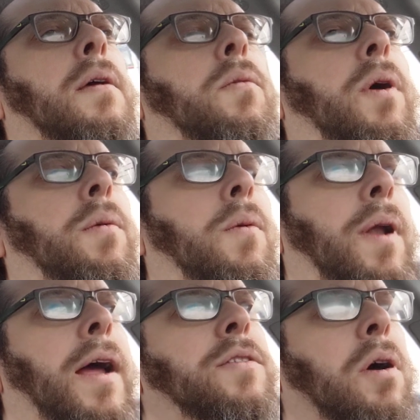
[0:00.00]
when
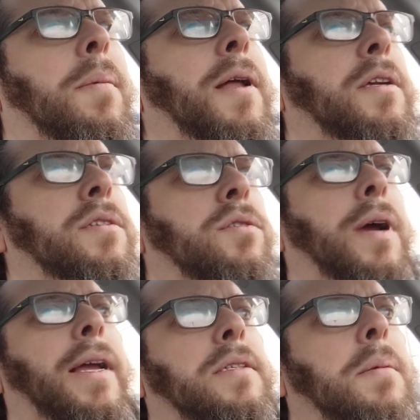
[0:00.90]
when I talk about Dungeons and
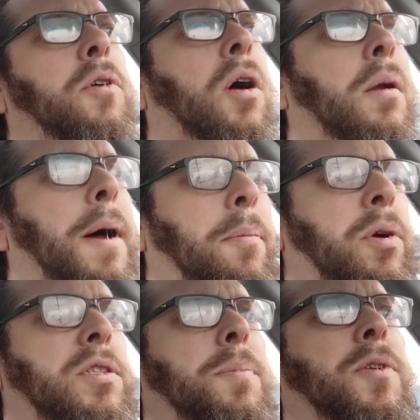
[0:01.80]
Dragons, I'm talking about
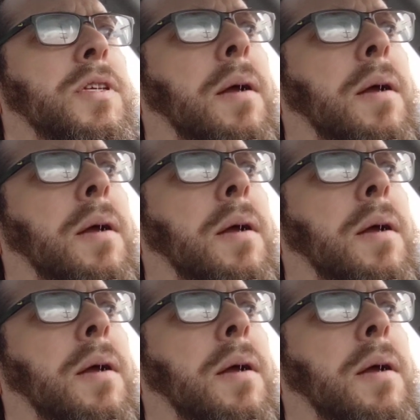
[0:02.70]
principles,